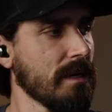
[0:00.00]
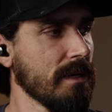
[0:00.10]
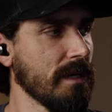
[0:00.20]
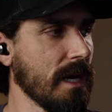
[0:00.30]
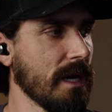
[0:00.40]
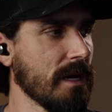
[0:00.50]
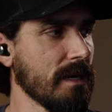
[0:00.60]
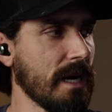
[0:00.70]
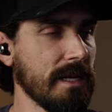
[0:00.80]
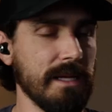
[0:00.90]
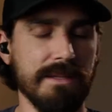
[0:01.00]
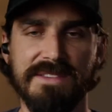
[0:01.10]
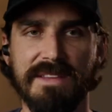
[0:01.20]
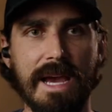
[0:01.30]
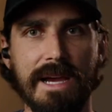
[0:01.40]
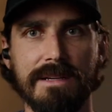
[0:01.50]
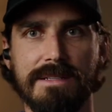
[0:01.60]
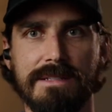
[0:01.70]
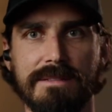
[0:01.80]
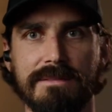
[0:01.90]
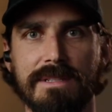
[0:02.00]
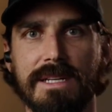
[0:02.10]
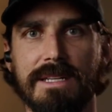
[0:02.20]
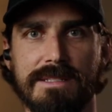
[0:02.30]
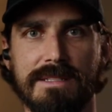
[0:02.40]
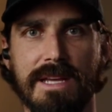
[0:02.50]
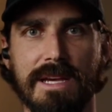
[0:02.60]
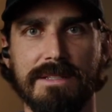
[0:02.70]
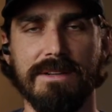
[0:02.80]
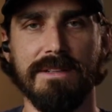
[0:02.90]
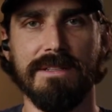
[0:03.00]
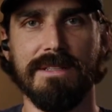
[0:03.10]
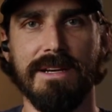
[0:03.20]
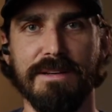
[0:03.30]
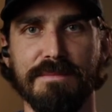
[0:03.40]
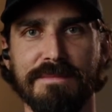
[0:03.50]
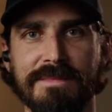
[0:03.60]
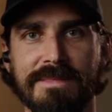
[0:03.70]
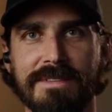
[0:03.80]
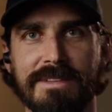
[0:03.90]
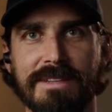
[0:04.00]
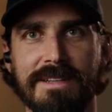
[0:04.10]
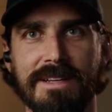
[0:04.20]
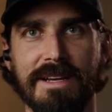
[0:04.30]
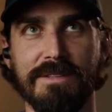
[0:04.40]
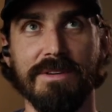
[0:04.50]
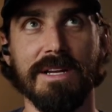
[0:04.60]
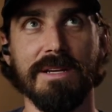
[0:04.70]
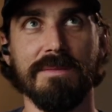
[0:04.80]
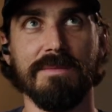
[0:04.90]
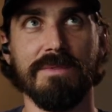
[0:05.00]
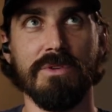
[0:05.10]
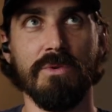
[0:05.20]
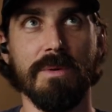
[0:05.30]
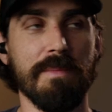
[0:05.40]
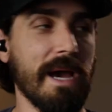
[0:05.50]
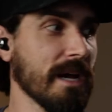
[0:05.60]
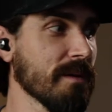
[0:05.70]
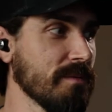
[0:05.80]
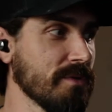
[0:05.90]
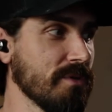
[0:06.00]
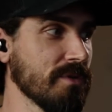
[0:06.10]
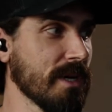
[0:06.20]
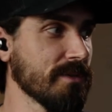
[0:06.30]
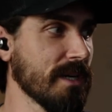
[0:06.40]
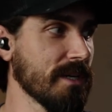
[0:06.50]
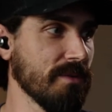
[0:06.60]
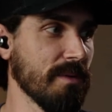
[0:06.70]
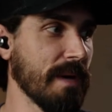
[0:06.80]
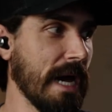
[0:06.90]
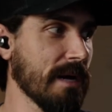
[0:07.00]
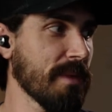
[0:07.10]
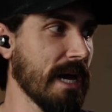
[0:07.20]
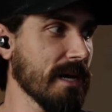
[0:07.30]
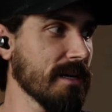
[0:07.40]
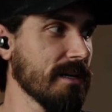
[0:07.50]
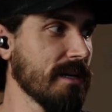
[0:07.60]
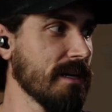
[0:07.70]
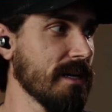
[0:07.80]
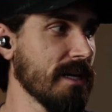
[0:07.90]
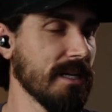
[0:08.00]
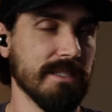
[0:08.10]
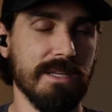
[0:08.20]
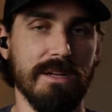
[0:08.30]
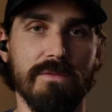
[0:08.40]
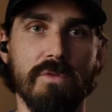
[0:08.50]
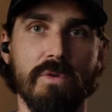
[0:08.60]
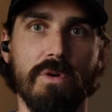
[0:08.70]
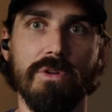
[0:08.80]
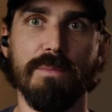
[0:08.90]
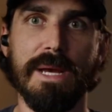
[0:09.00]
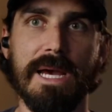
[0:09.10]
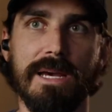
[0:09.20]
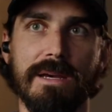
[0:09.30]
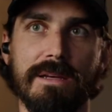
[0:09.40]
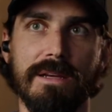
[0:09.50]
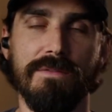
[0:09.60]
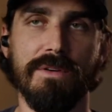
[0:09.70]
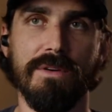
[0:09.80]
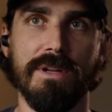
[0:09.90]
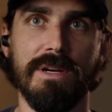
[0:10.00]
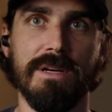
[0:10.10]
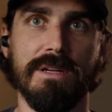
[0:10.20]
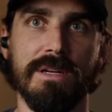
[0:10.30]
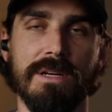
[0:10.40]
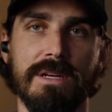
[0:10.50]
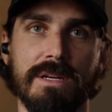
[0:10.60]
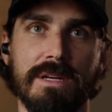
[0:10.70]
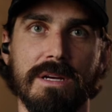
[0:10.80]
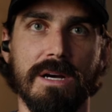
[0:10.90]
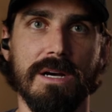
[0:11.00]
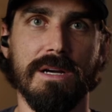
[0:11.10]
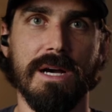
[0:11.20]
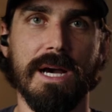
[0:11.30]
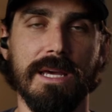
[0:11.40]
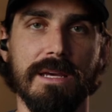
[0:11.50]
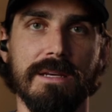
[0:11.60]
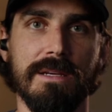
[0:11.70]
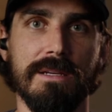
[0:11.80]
I need snacks. I need snacks all the time. I try to do a backpack instead of a roller bag if you're gonna hike,